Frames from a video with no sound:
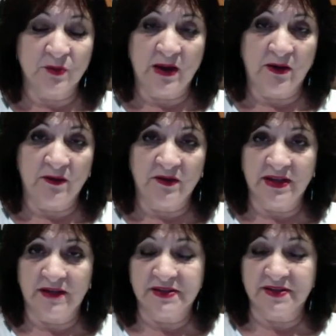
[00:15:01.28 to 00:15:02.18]
way over the
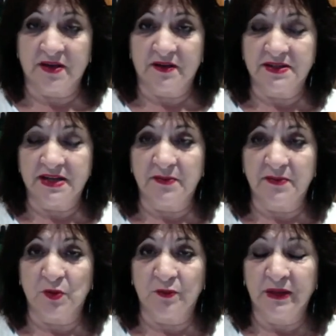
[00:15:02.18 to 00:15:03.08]
other side of the
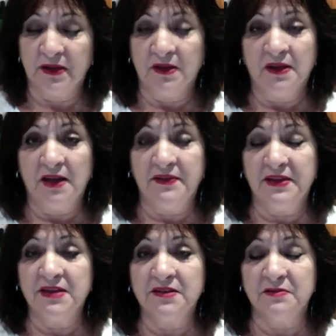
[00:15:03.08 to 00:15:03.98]
table. At the
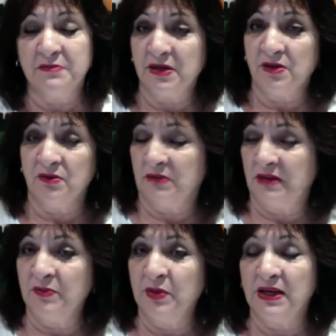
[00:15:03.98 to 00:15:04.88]
end of the meal,
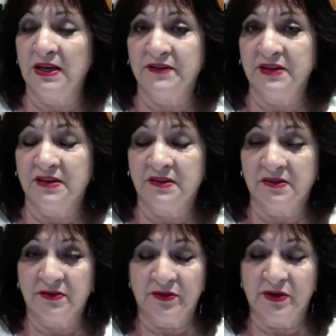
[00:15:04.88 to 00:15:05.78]
everybody left, and the
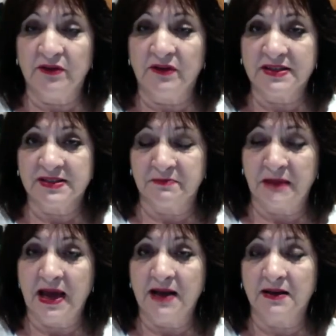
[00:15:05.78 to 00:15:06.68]
three of us,
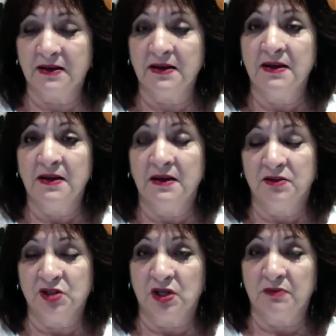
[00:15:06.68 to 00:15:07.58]
Mark,
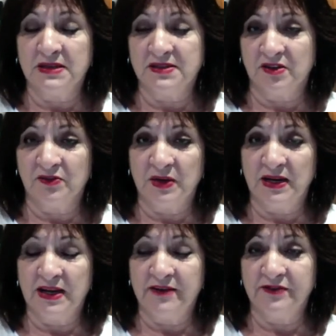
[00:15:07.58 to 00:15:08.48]
John and myself, were
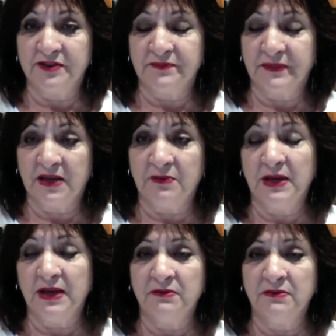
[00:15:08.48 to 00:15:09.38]
left, and we
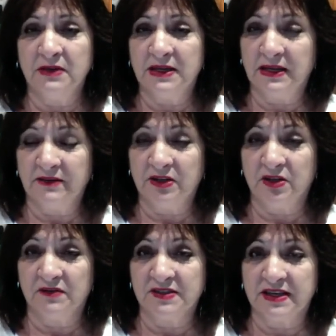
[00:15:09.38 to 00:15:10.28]
had a really lovely
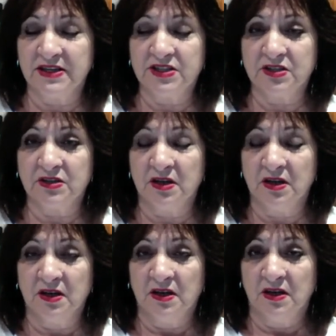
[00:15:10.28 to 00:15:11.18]
conversation.
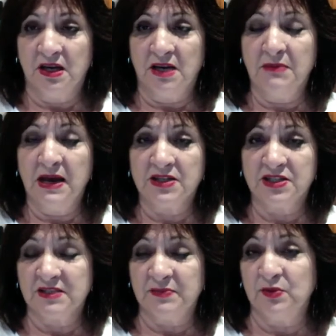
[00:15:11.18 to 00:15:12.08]
And Mark
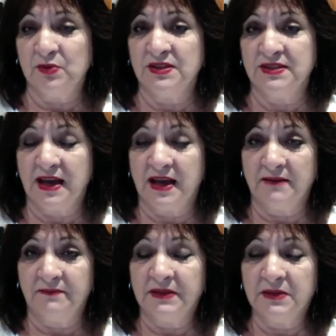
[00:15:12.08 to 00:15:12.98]
just spilled his heart.
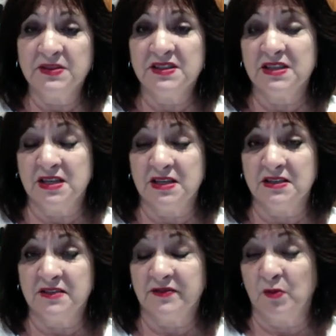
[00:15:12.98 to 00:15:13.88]
There was
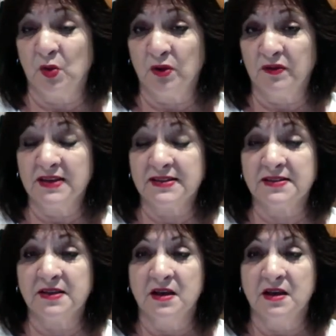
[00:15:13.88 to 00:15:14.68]
tears from all of us